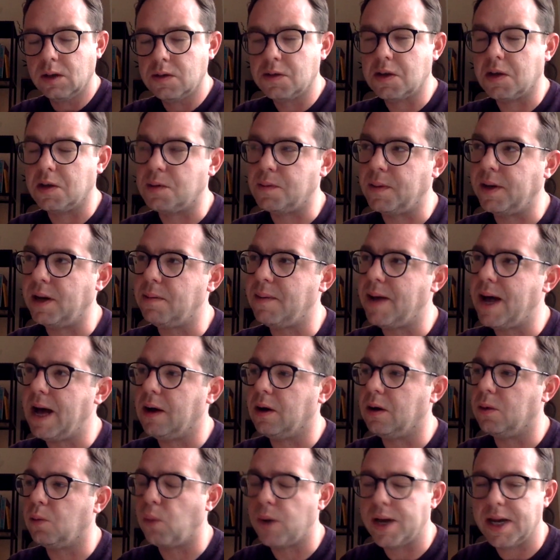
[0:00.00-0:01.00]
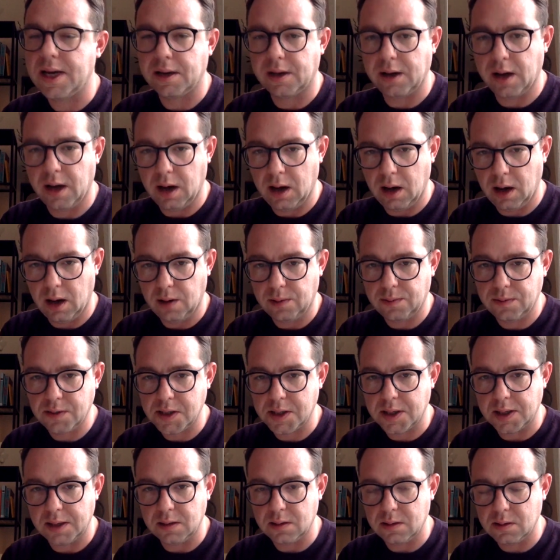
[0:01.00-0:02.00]
So it's been about a week and a half
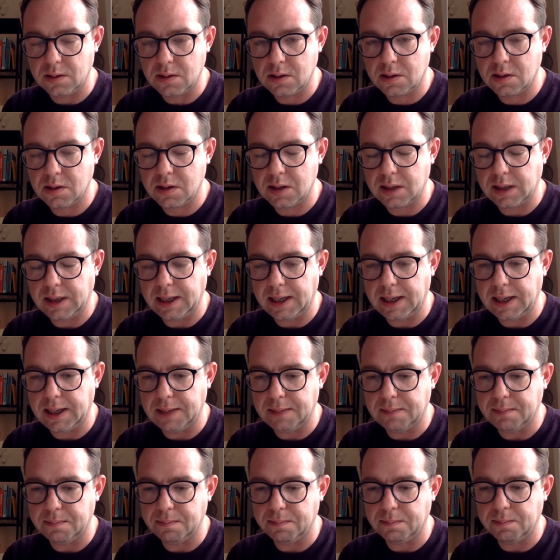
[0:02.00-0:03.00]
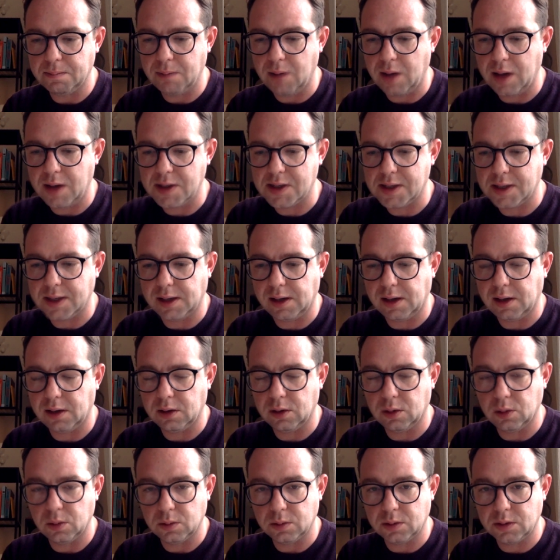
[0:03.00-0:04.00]
since
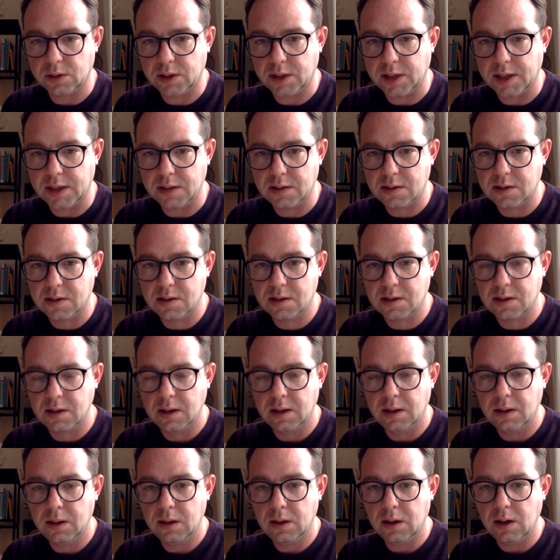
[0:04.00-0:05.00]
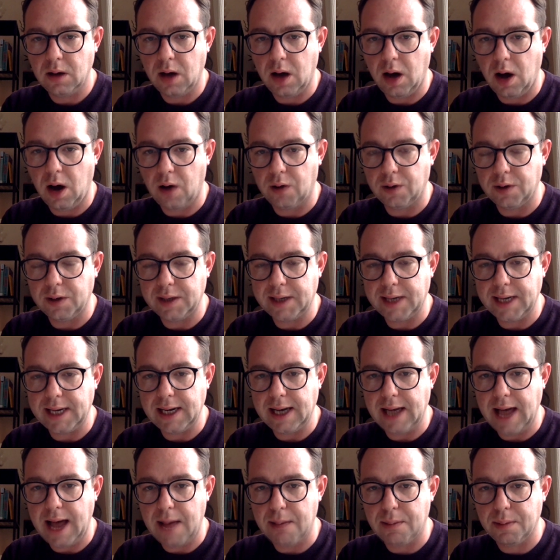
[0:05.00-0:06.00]
ICLR launched its R&D
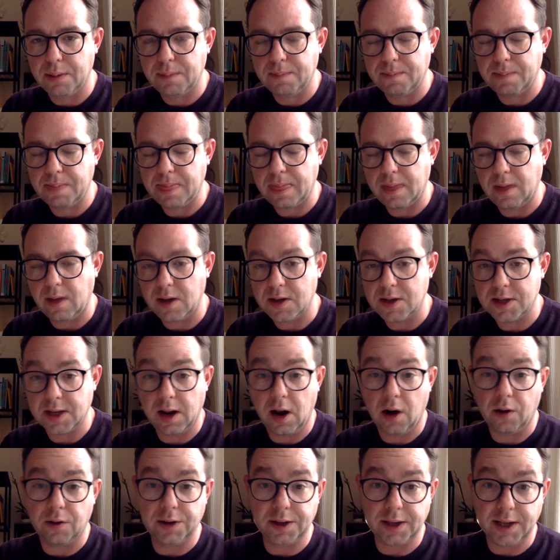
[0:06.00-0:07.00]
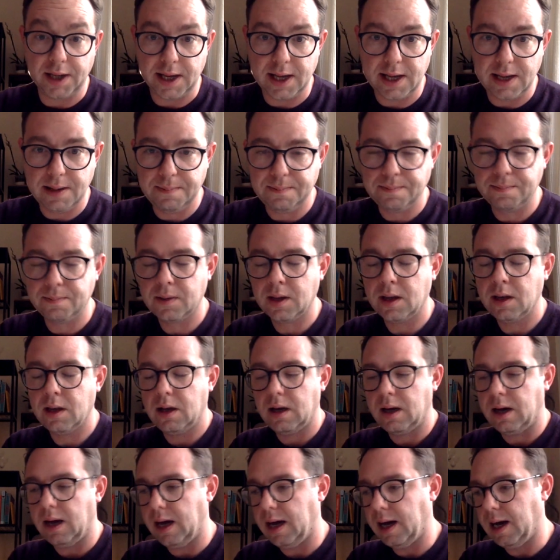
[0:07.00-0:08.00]
lab, ICLR&D,
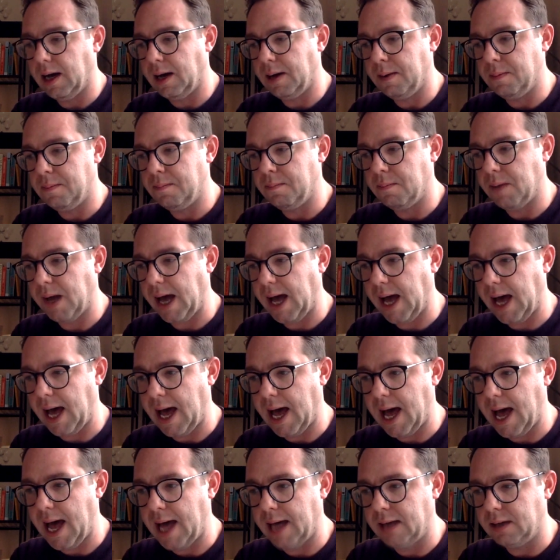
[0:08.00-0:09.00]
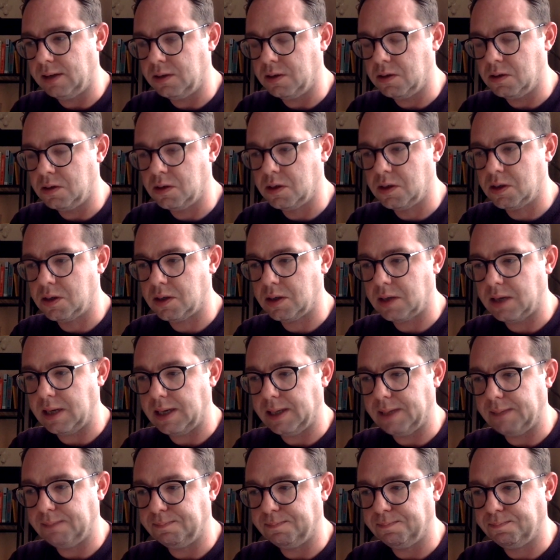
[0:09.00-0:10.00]
and
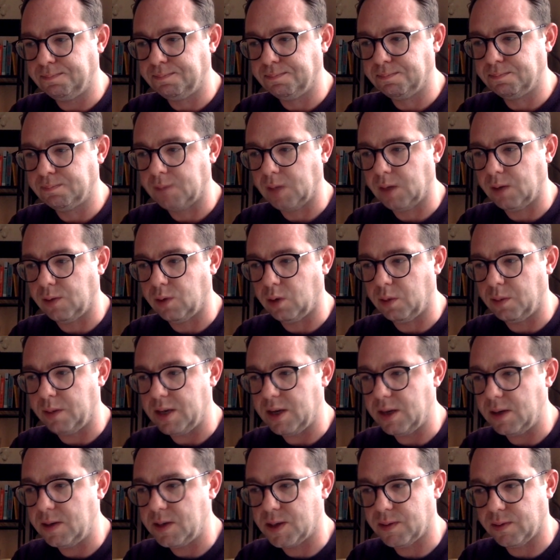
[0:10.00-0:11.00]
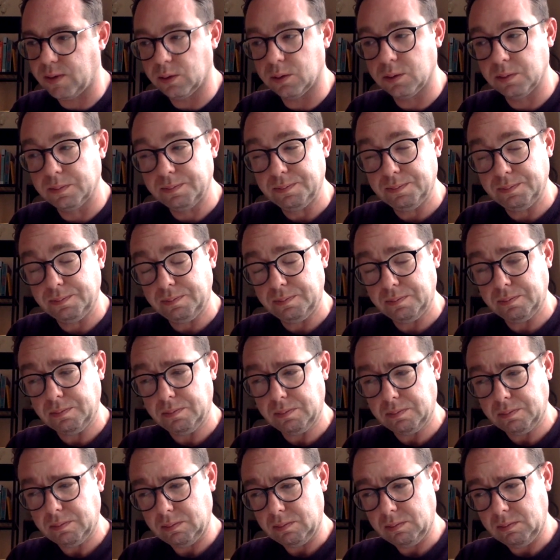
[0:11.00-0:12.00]
I thought it'd be useful
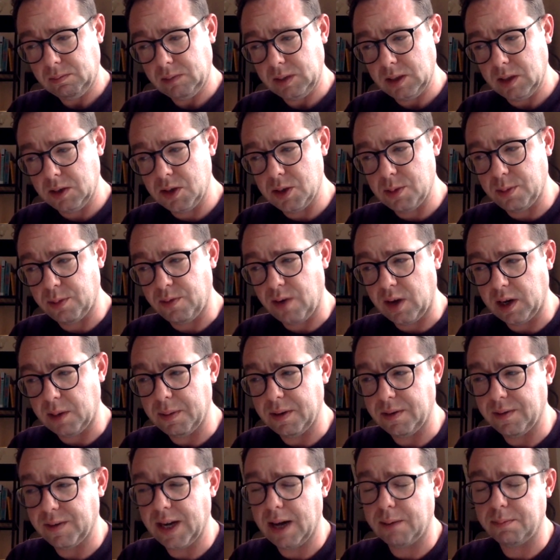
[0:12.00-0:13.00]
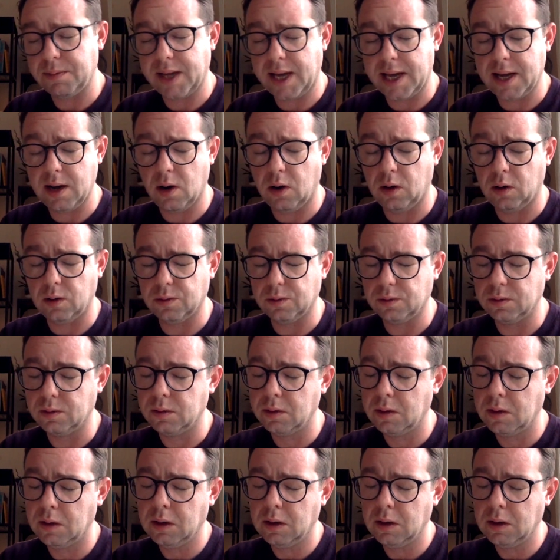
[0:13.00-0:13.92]
to provide a bit of an update on